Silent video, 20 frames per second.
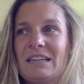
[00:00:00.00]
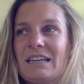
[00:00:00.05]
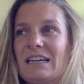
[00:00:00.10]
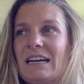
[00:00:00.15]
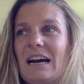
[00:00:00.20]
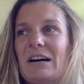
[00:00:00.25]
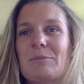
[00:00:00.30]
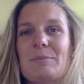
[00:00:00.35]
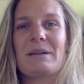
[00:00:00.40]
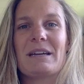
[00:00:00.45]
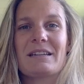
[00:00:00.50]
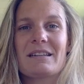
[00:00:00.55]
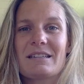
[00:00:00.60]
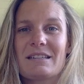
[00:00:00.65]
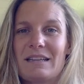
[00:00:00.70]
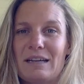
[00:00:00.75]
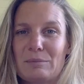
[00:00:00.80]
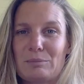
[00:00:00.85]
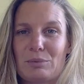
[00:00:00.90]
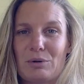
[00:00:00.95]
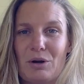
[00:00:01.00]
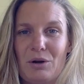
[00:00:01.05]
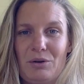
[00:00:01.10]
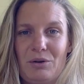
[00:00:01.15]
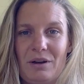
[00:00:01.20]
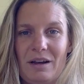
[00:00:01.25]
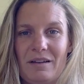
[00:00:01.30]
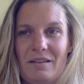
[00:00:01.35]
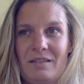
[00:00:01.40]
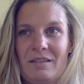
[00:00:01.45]
Help understand
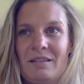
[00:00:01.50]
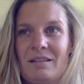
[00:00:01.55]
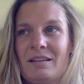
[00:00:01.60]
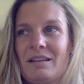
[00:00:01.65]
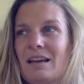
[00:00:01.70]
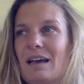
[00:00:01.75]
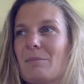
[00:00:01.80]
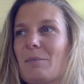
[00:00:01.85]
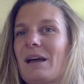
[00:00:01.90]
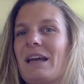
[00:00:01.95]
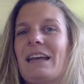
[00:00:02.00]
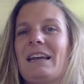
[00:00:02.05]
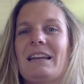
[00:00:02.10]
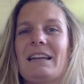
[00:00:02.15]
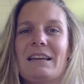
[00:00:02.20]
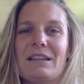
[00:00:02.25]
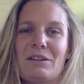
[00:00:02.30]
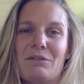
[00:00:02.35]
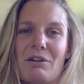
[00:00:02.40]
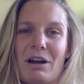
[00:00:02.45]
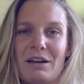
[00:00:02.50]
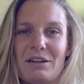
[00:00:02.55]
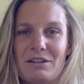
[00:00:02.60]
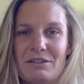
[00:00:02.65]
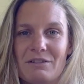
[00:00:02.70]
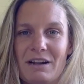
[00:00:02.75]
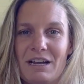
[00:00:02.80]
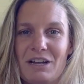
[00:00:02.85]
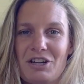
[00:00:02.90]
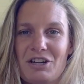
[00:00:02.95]
progress. Am I heading in the right
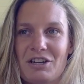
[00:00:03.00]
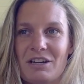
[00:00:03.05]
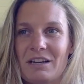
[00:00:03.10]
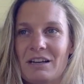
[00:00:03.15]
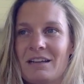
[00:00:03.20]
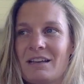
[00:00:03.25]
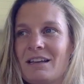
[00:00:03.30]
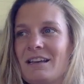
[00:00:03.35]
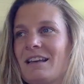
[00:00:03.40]
direction?